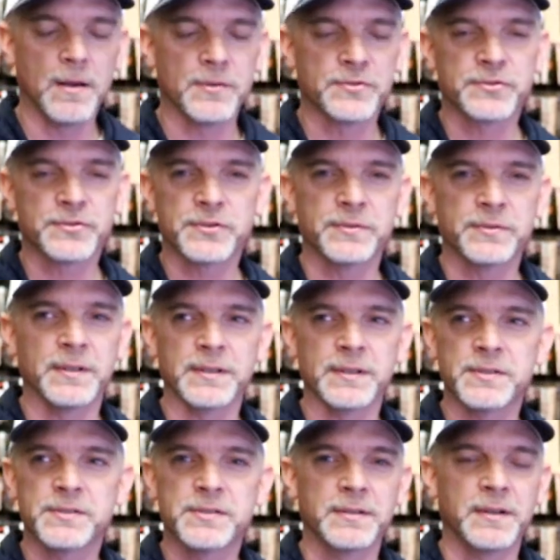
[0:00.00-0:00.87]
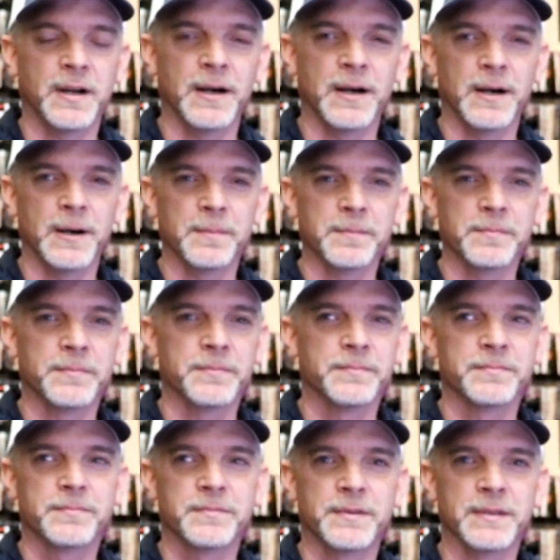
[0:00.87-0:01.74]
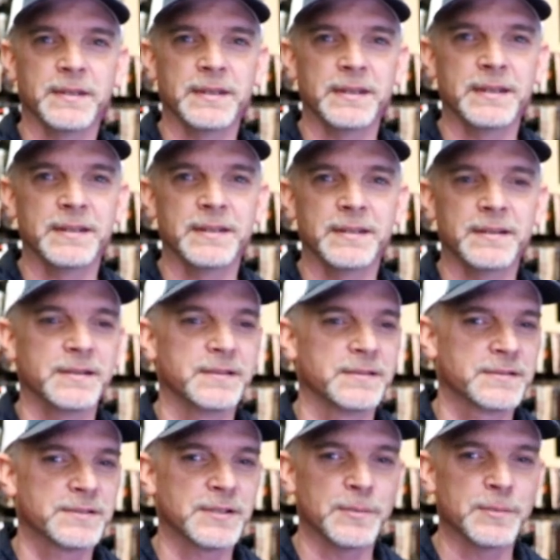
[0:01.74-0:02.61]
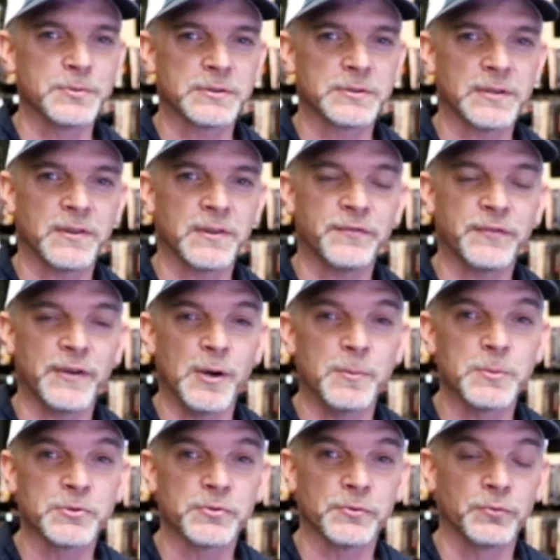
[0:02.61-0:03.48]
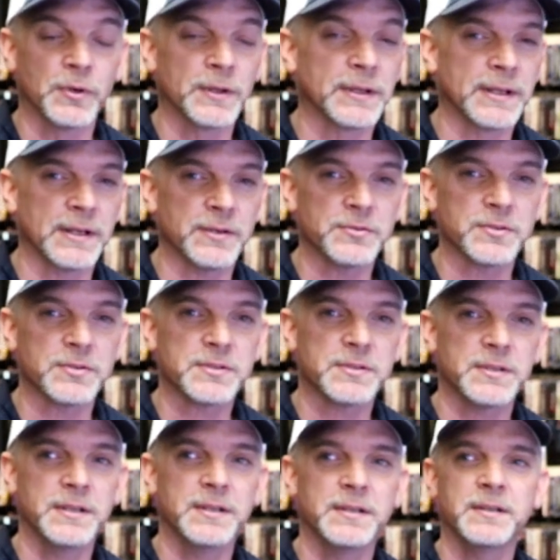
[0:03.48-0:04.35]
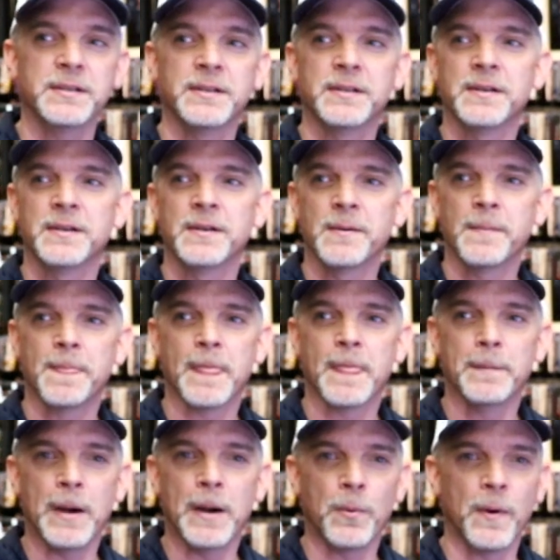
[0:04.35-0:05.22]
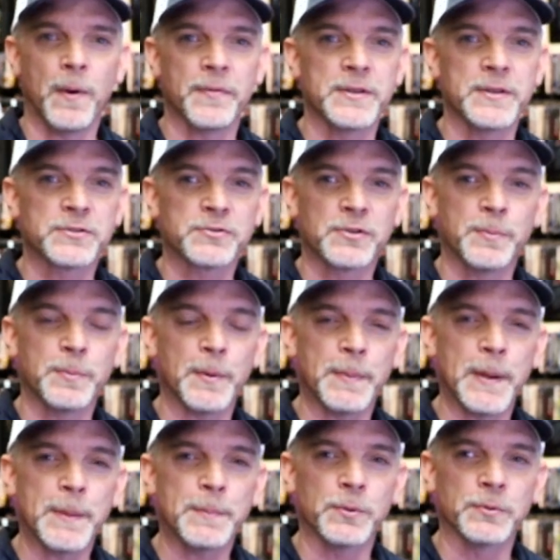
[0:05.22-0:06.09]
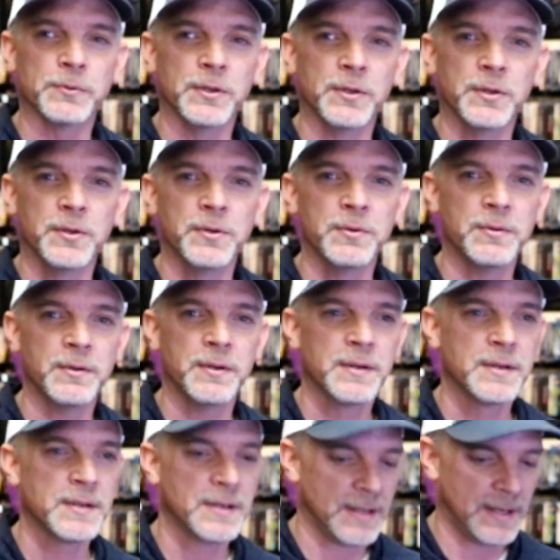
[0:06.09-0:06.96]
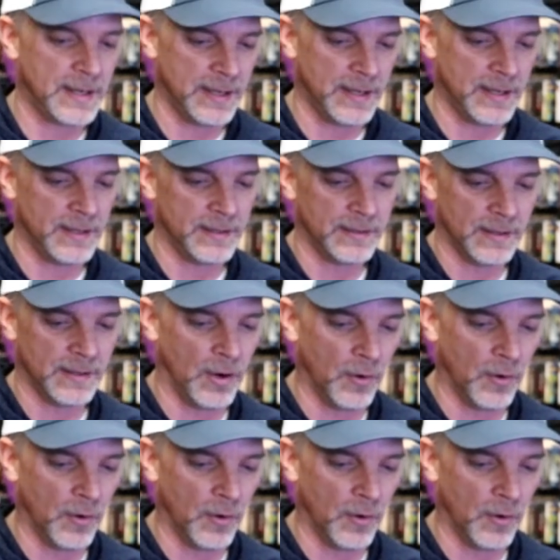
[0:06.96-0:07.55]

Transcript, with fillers: It's this, um, the subject of the film was really interesting about what this group of people do. And